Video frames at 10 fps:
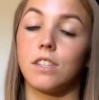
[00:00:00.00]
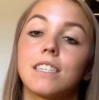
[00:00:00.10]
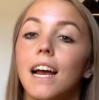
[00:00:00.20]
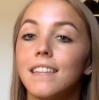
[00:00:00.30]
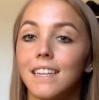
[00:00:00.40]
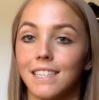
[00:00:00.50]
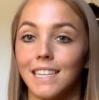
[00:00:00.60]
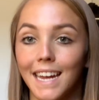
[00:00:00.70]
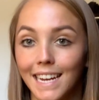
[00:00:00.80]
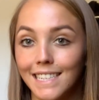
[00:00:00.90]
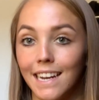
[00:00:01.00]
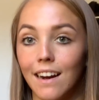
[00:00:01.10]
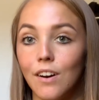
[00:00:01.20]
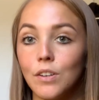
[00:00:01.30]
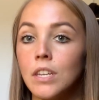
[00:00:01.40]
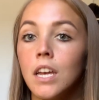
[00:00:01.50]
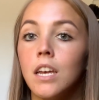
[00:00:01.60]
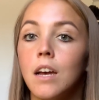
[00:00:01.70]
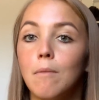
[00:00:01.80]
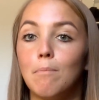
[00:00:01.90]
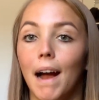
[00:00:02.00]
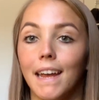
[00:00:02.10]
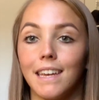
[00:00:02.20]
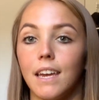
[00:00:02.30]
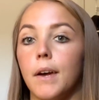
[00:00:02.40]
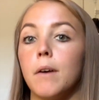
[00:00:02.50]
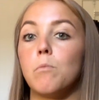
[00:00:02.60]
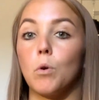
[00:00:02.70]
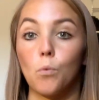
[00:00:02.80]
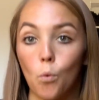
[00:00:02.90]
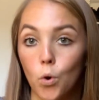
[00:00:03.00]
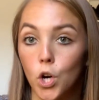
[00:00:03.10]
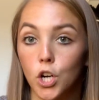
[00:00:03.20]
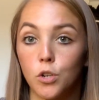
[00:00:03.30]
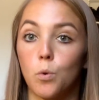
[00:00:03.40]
The side that's laying down might get more worn,